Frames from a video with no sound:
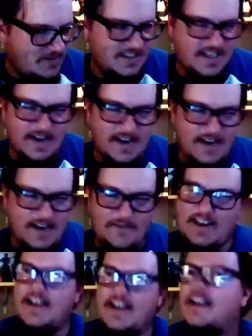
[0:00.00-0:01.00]
definitely a
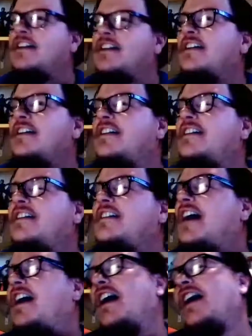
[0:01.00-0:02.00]
good.
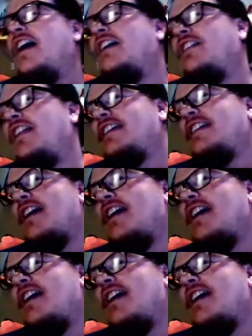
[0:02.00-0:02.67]
I liked every